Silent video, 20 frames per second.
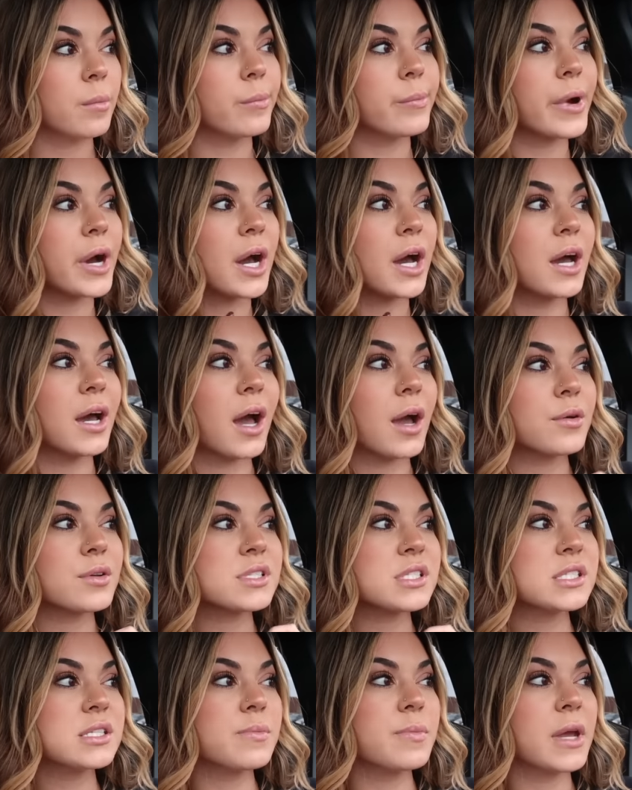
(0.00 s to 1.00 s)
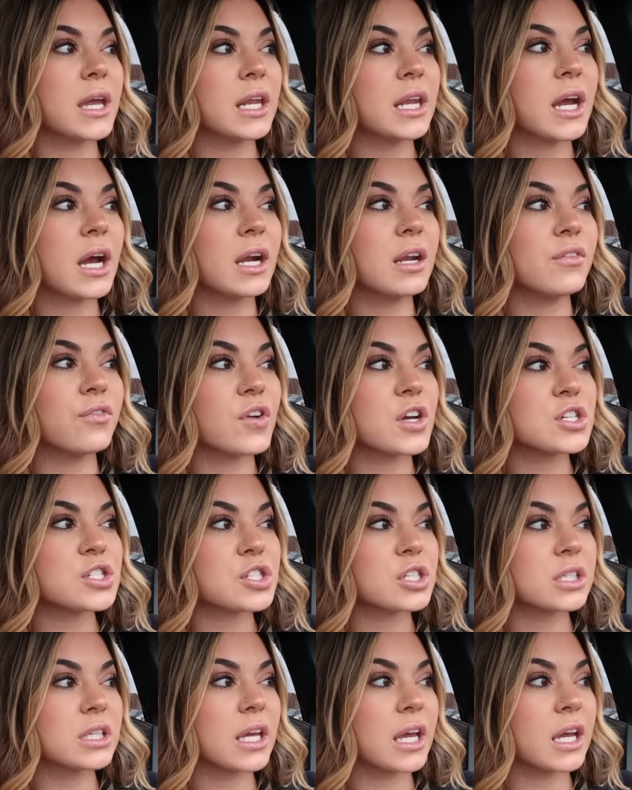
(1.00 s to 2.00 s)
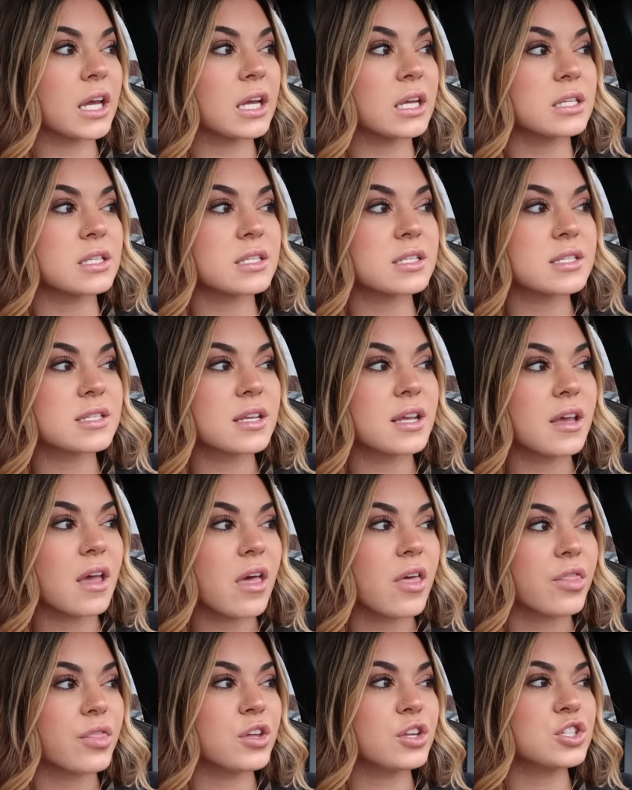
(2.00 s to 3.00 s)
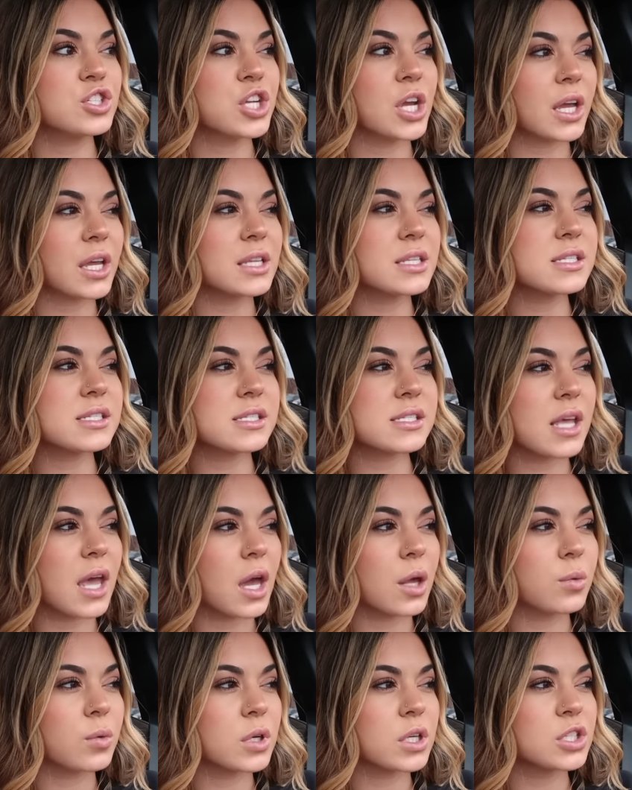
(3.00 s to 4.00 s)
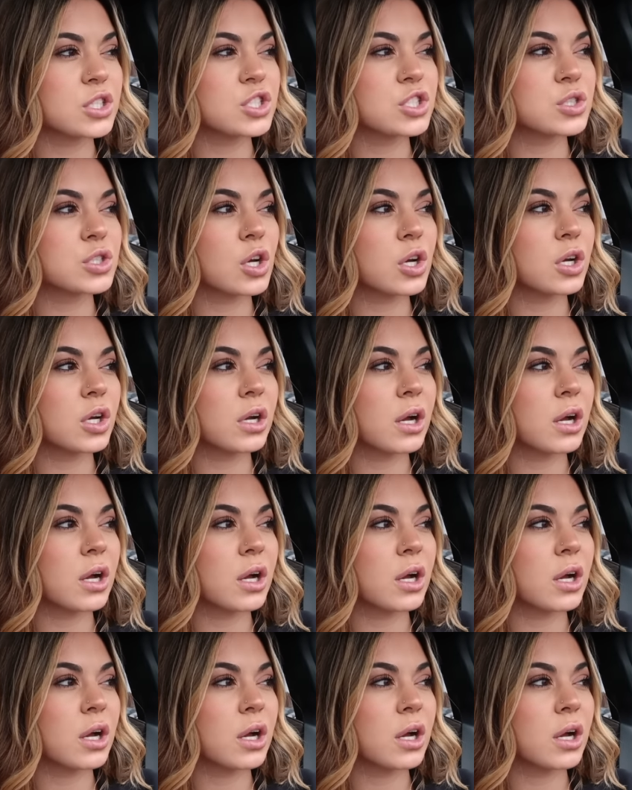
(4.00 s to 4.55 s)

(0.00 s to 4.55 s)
But I was debating on if I should get the chicken sandwich